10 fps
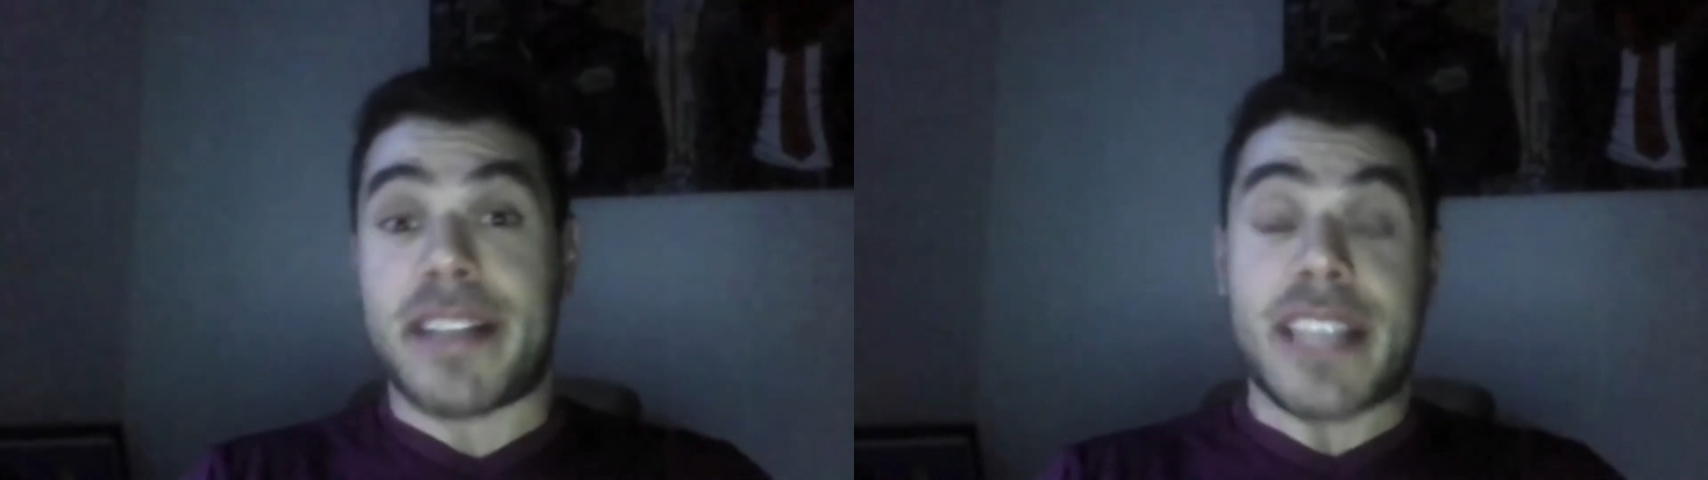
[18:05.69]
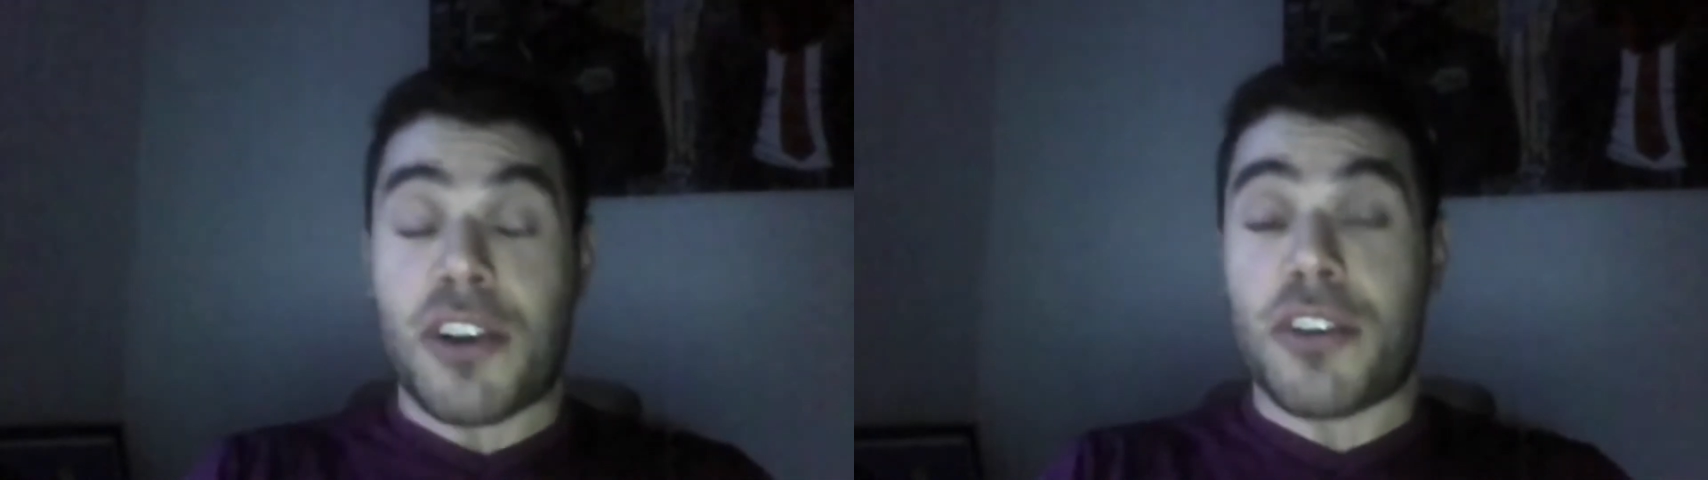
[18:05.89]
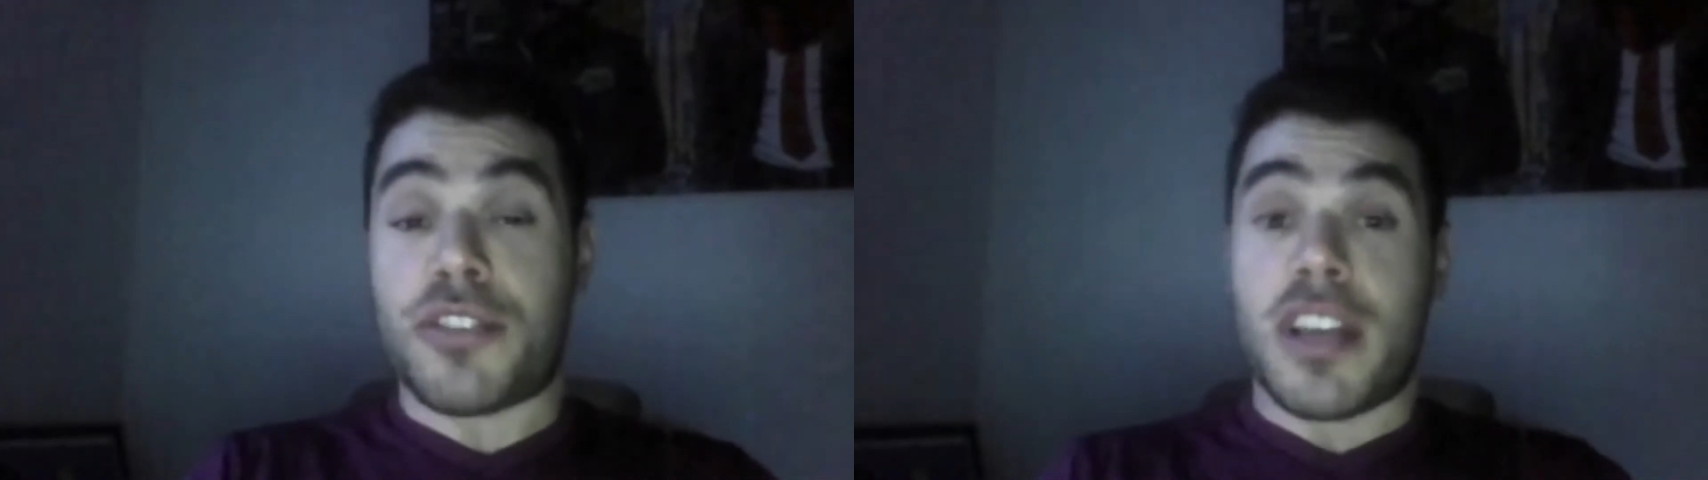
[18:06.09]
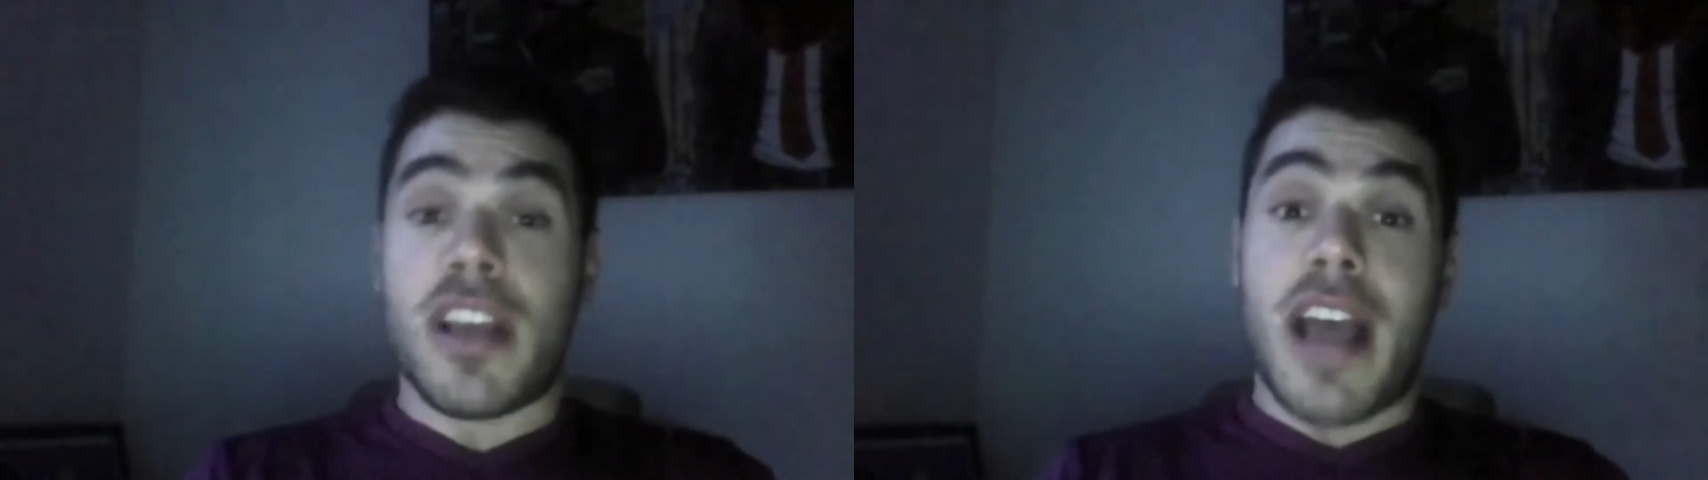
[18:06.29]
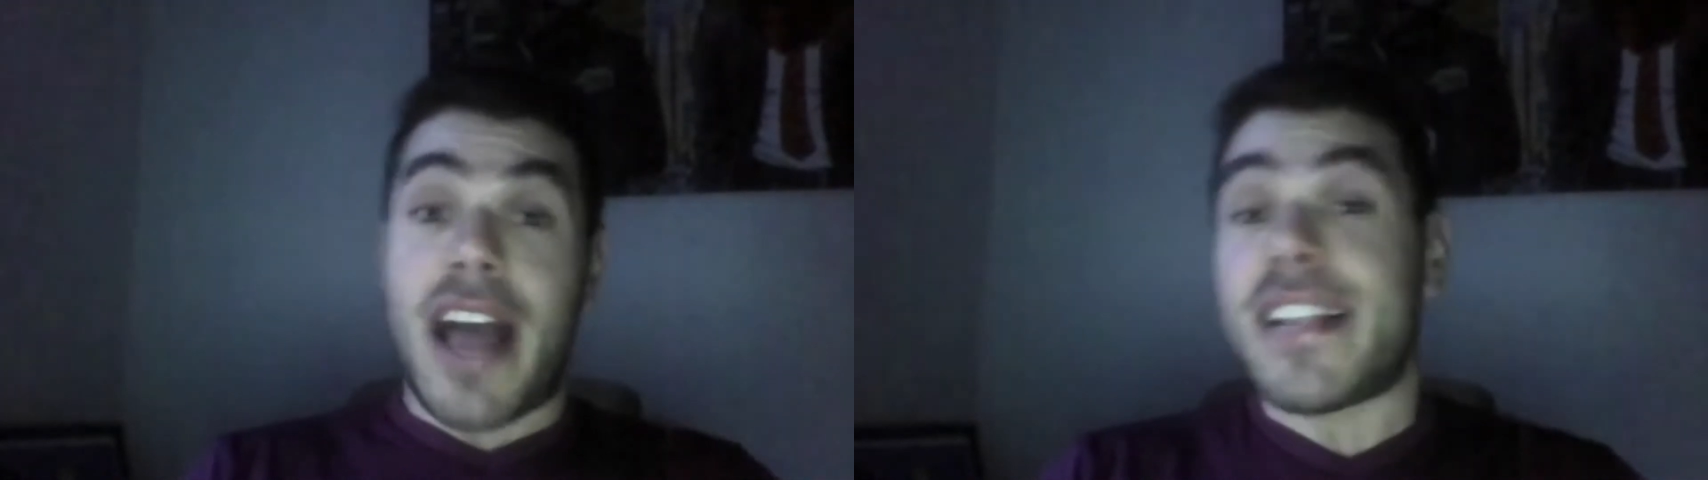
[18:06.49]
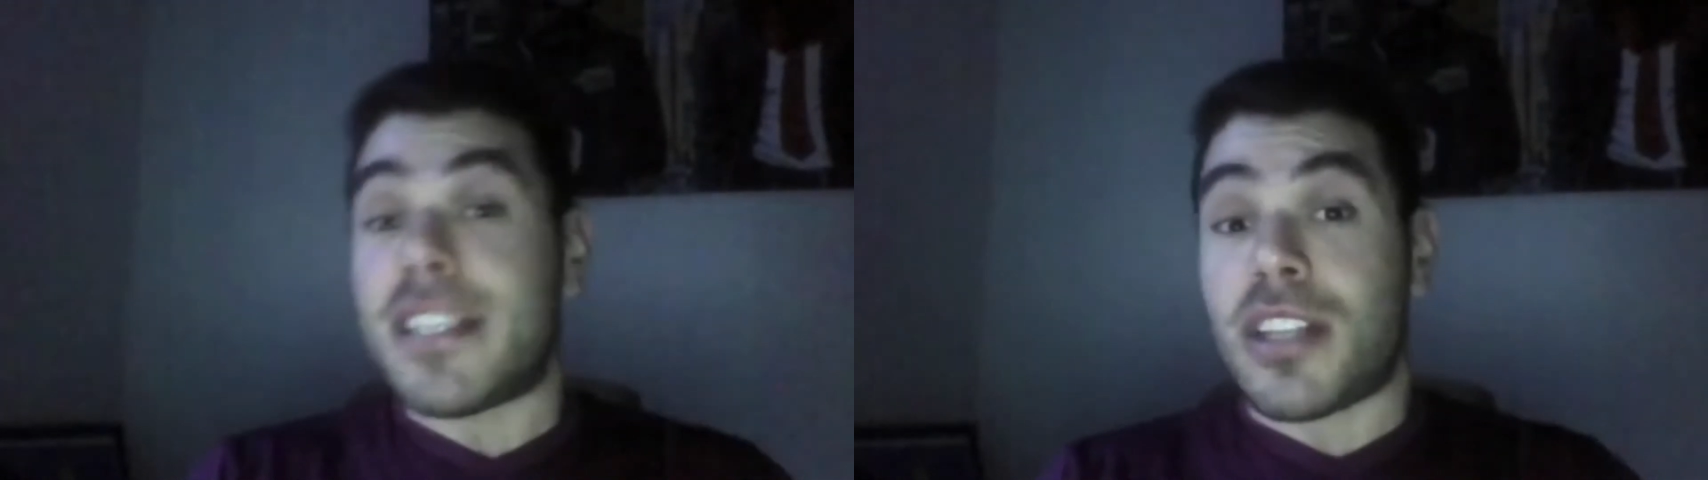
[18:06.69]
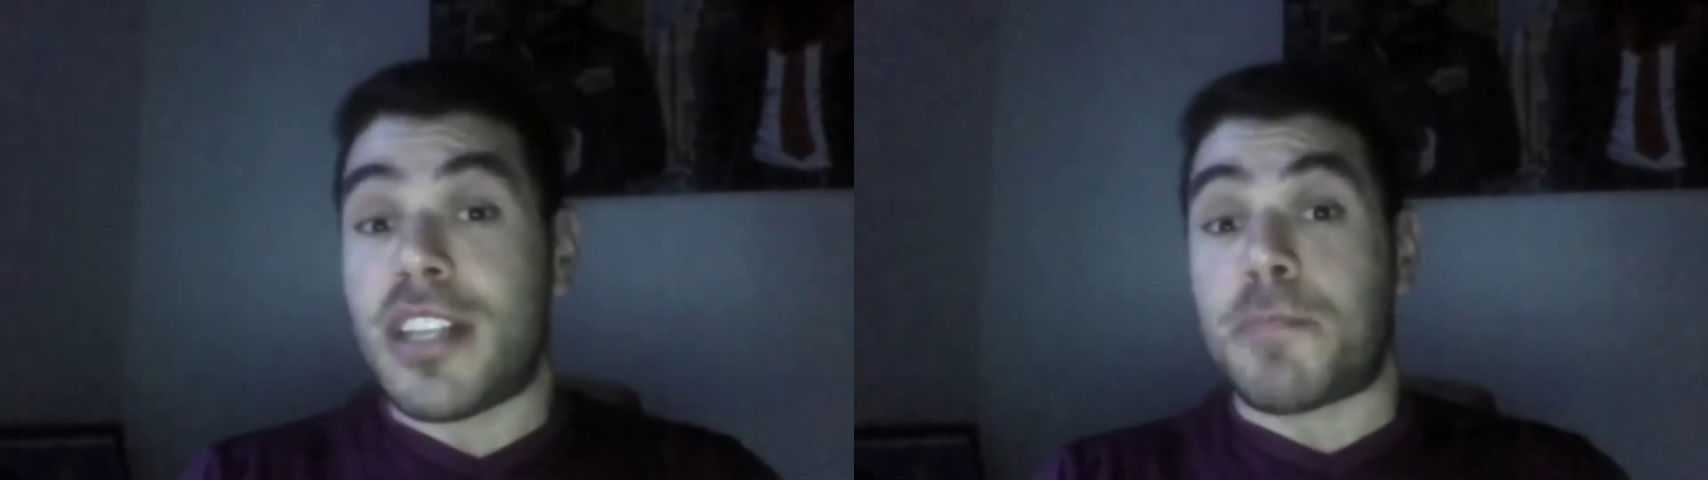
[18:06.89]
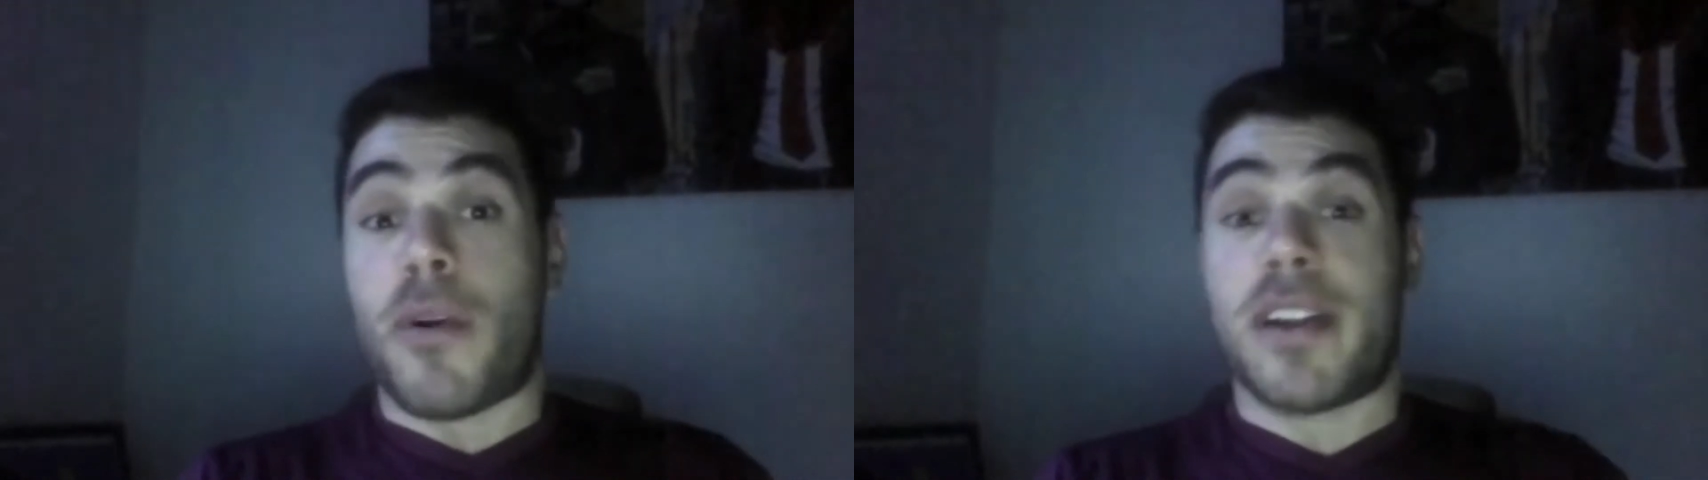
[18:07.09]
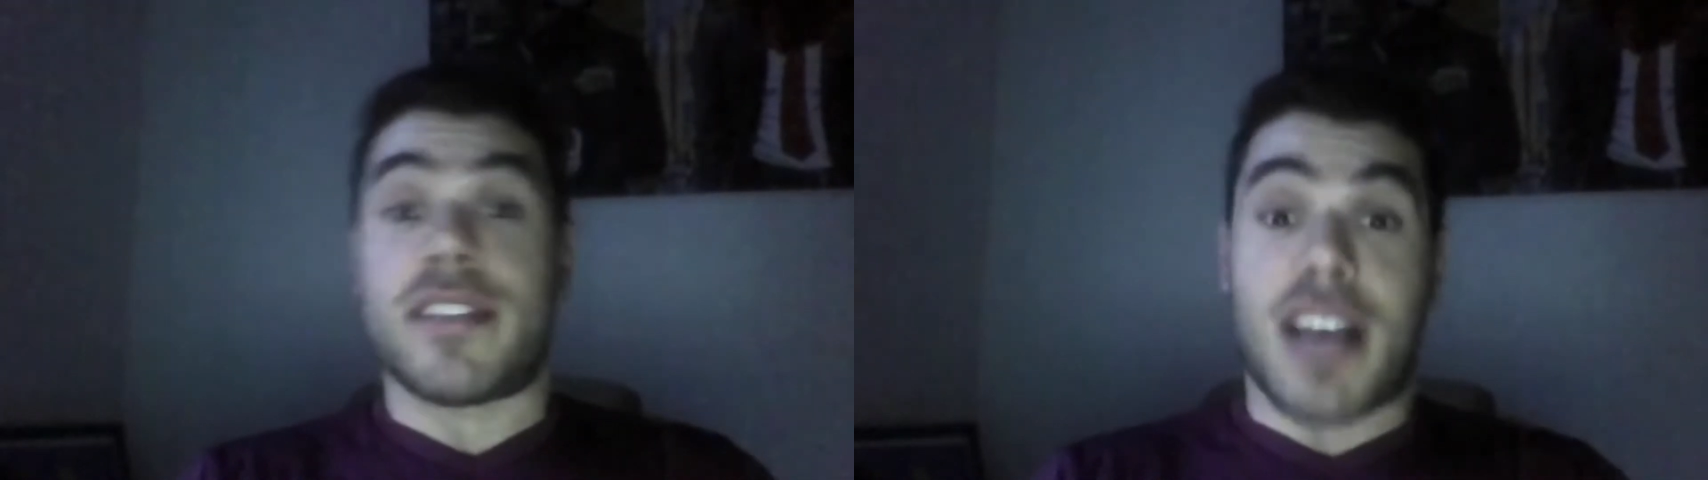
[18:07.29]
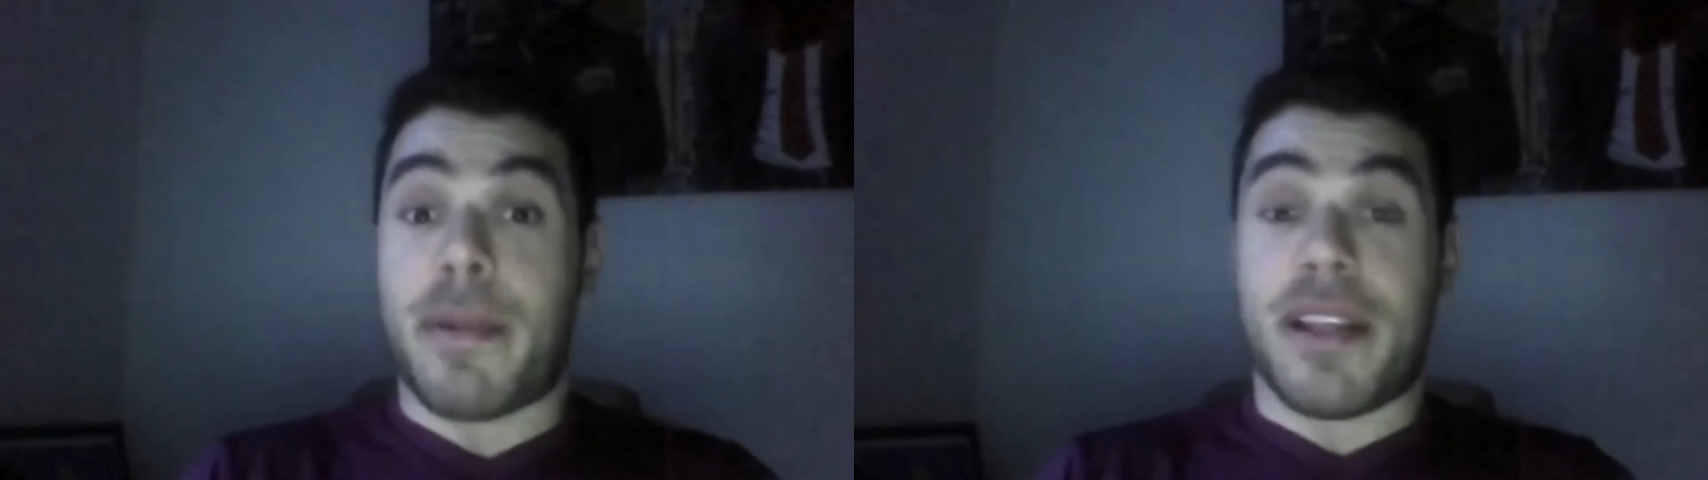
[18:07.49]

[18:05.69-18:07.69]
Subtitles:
hitters, at least to this point in time.